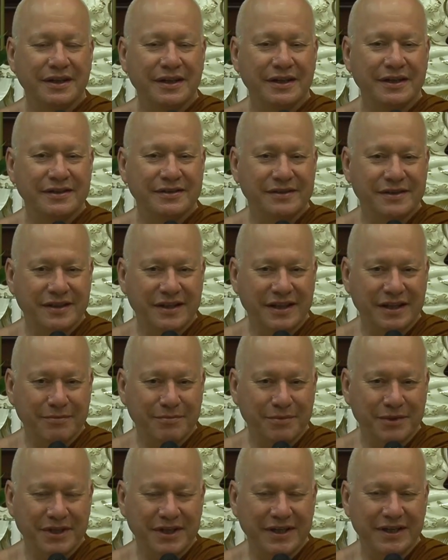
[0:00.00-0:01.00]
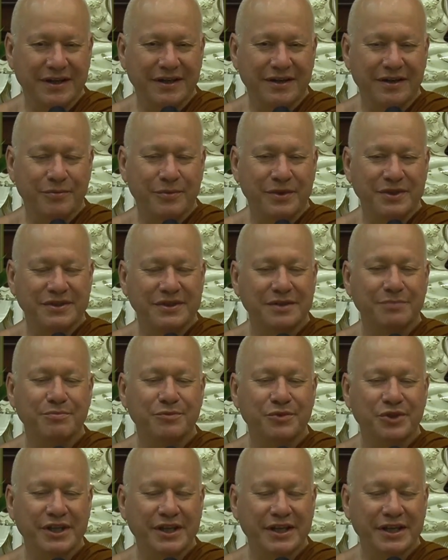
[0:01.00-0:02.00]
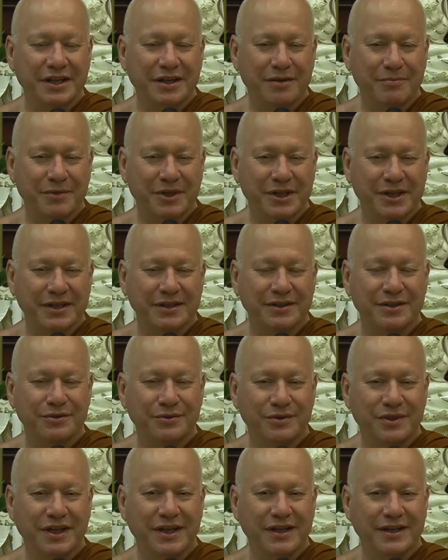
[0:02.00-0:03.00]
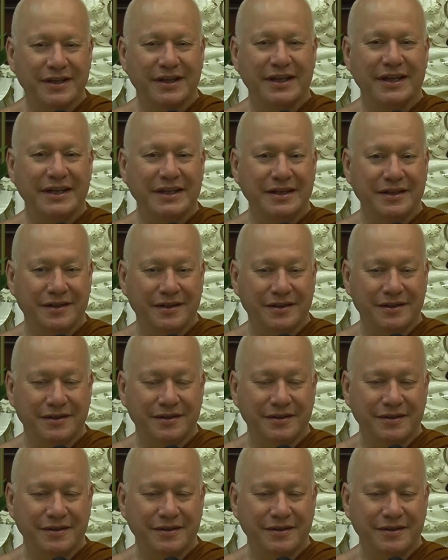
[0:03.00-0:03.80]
is deepening our wisdom, bringing our mind to that inner